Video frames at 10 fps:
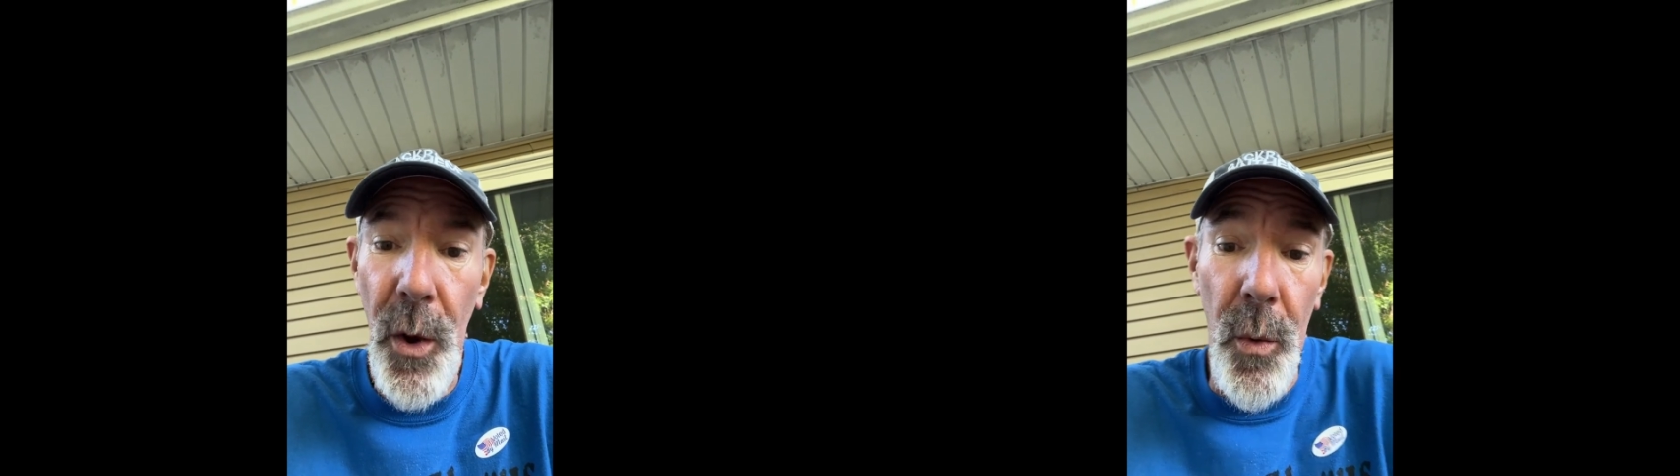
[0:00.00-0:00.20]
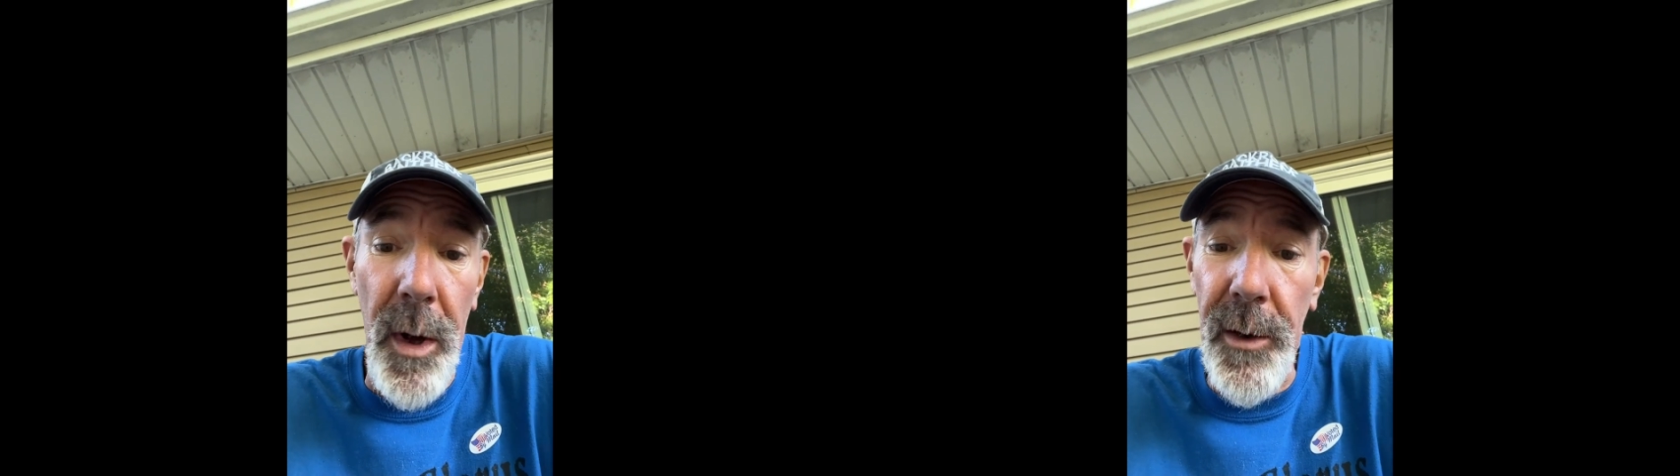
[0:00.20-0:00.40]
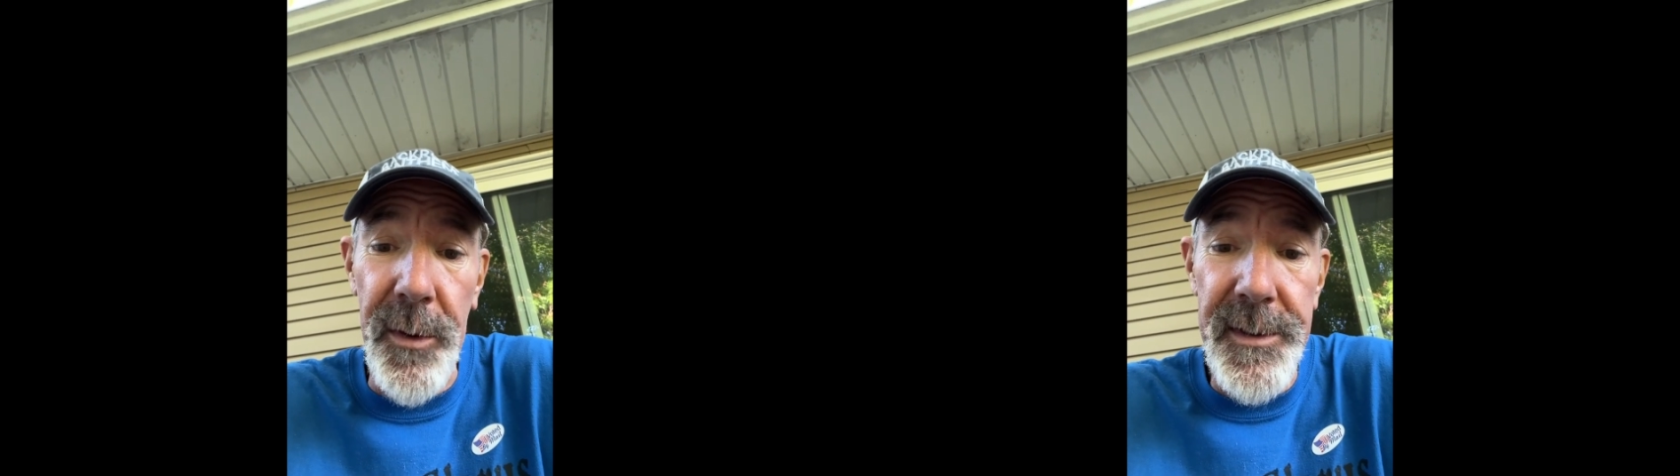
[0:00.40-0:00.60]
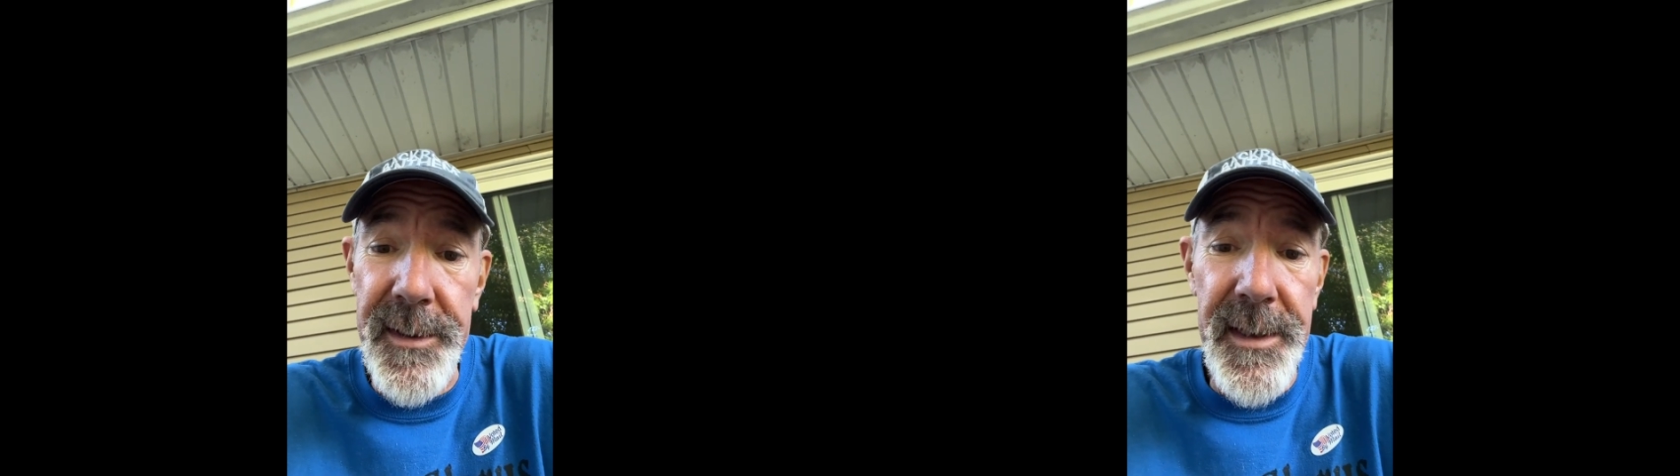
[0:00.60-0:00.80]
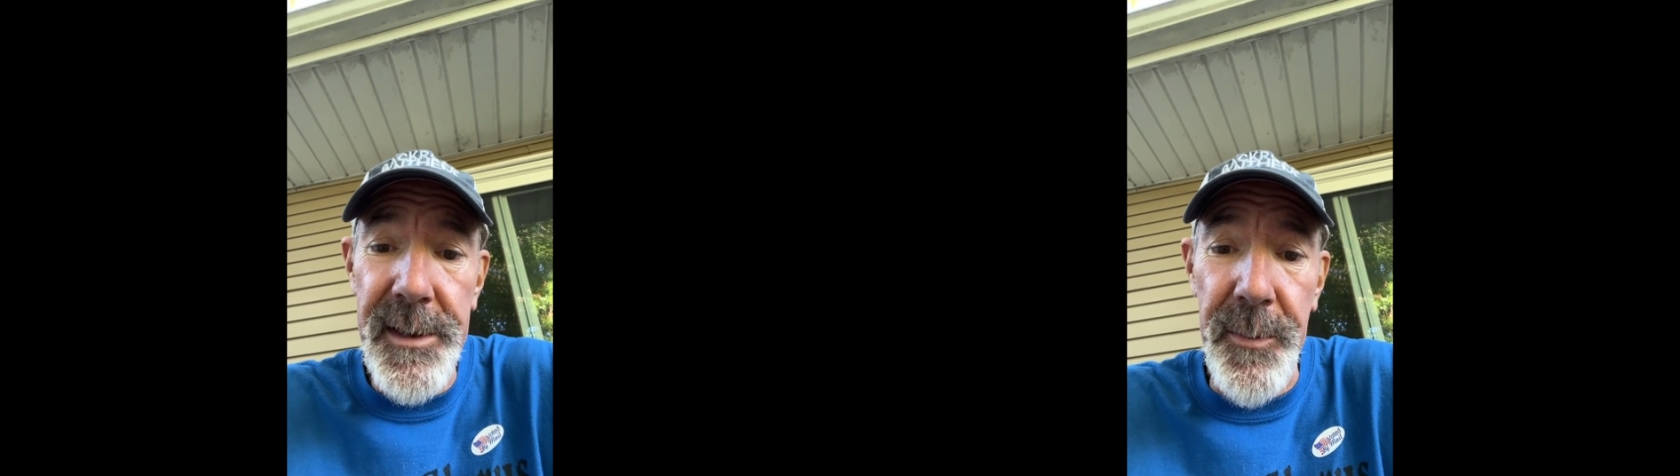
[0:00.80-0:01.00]
Walrus
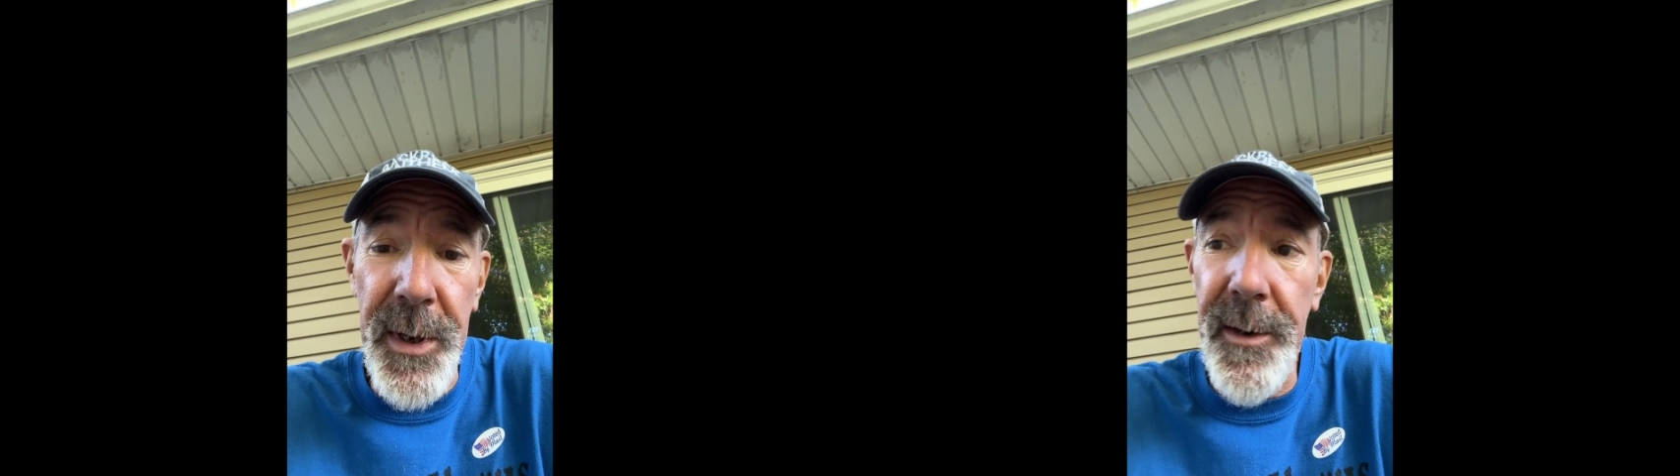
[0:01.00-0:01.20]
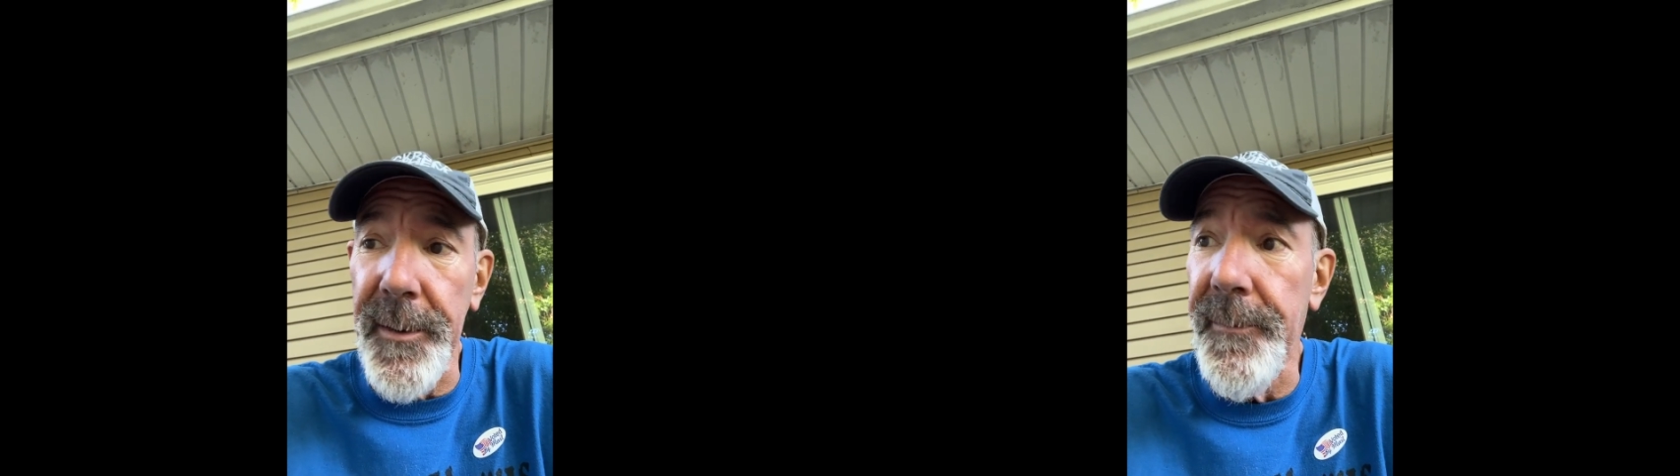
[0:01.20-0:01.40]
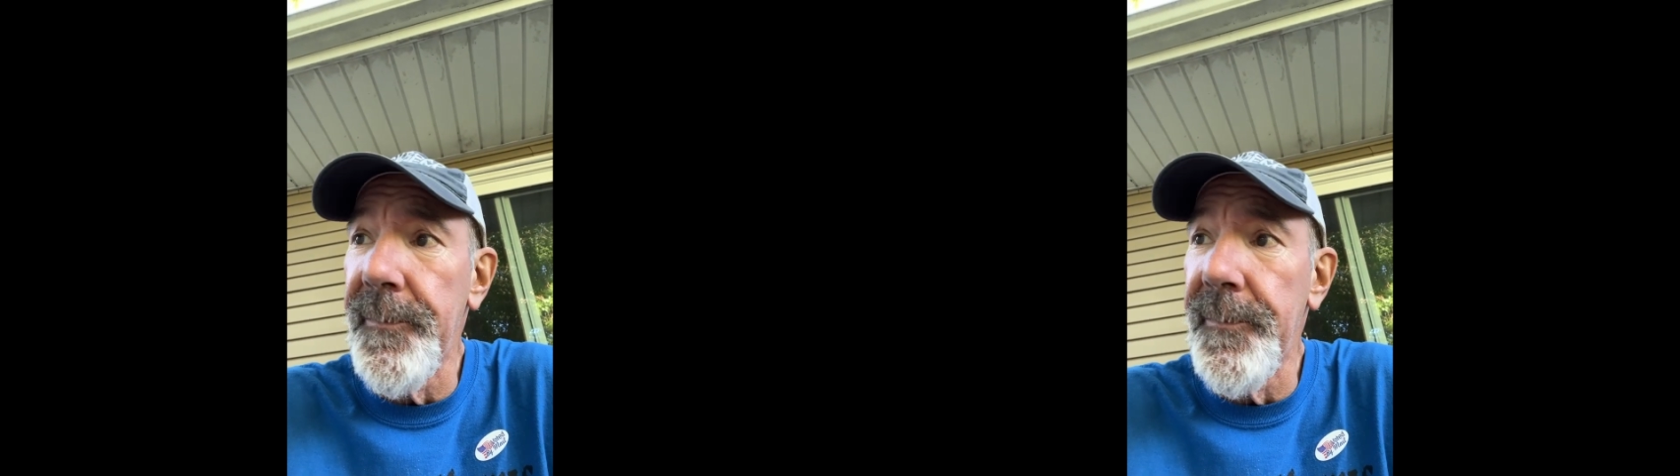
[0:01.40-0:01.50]
disappeared.